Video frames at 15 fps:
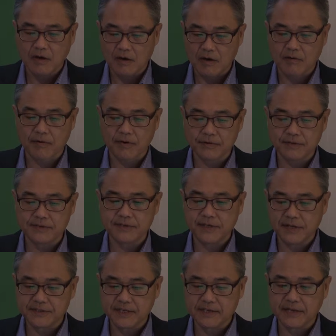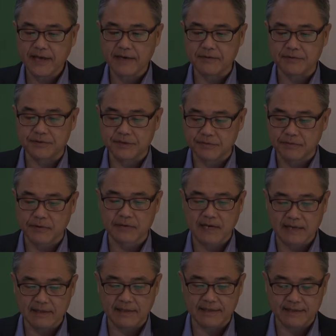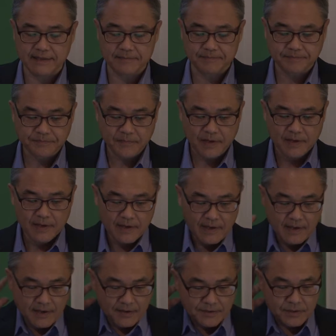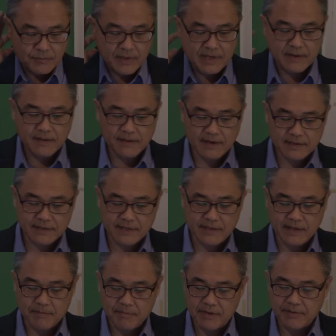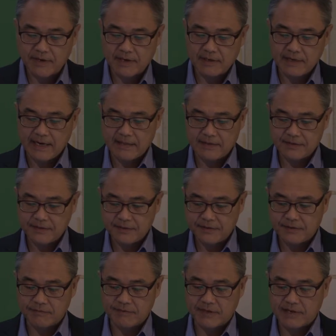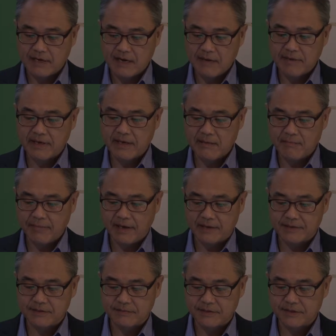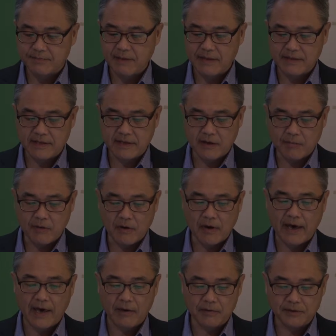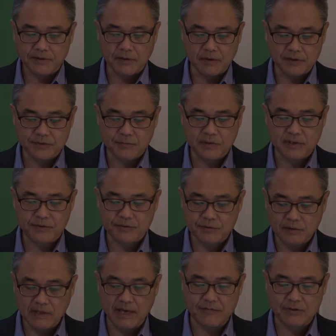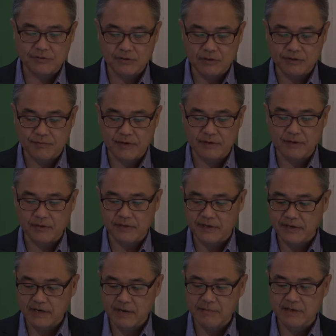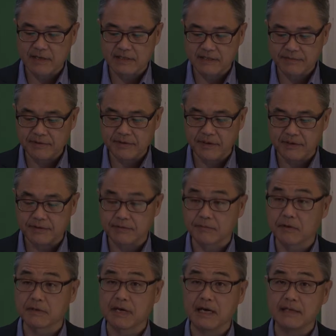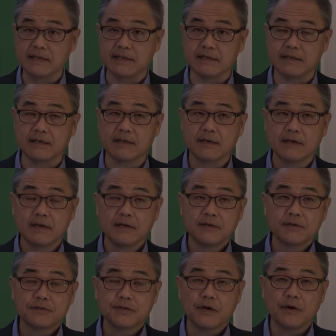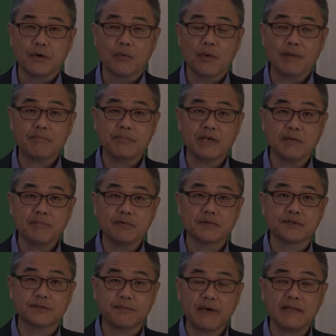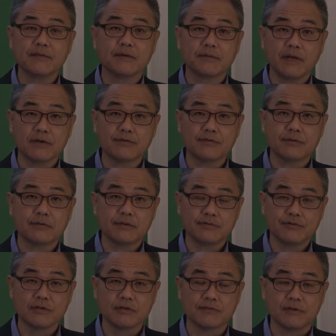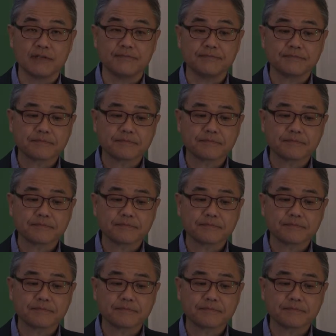across cities and towns in Rhode Island. So we conducted empirical analysis of the economic impacts of spending among households with school-age children on economic activities in Rhode Island. So when people spend on their children,